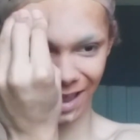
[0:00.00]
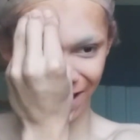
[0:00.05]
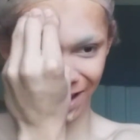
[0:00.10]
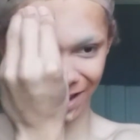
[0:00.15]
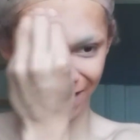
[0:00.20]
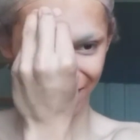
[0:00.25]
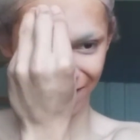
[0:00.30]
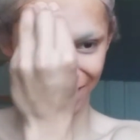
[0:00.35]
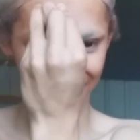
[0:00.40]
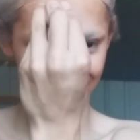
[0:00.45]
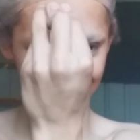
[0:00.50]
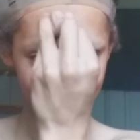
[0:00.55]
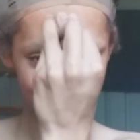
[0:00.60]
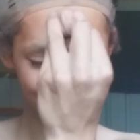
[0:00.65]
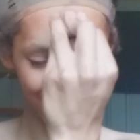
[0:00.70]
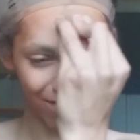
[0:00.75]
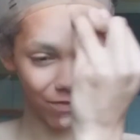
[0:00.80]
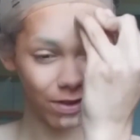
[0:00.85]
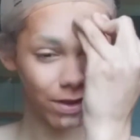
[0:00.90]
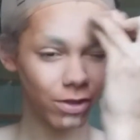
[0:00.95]

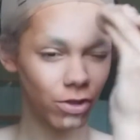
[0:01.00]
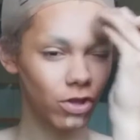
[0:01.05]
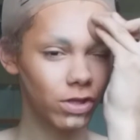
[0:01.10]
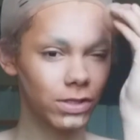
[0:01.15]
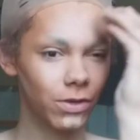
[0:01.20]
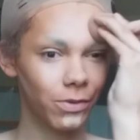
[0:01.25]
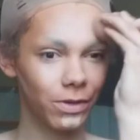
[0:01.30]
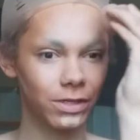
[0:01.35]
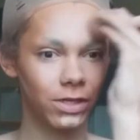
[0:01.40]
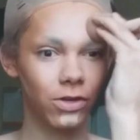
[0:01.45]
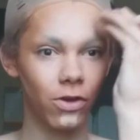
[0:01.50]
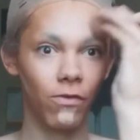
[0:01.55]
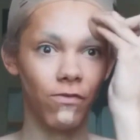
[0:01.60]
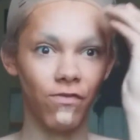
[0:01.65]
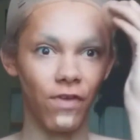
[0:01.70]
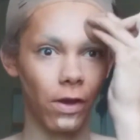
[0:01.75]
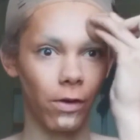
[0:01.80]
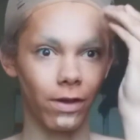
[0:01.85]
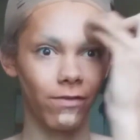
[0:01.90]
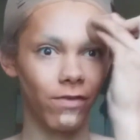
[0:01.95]
And I feel like she's going to go
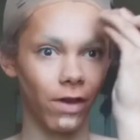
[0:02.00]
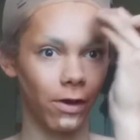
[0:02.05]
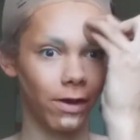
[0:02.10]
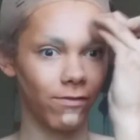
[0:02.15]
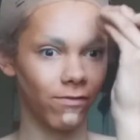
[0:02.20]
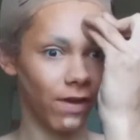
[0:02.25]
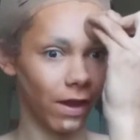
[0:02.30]
very, very,